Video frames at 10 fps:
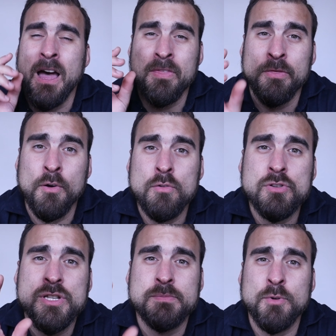and
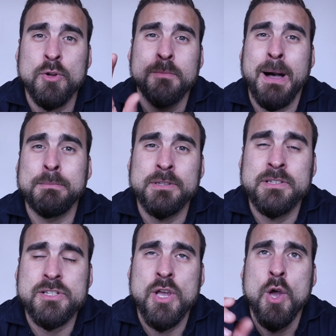those small
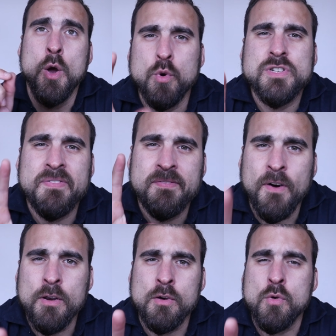mammals would
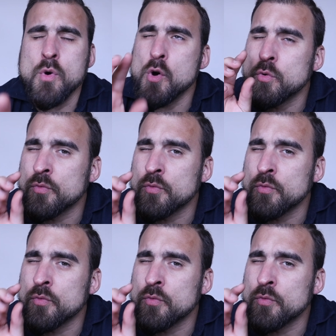follow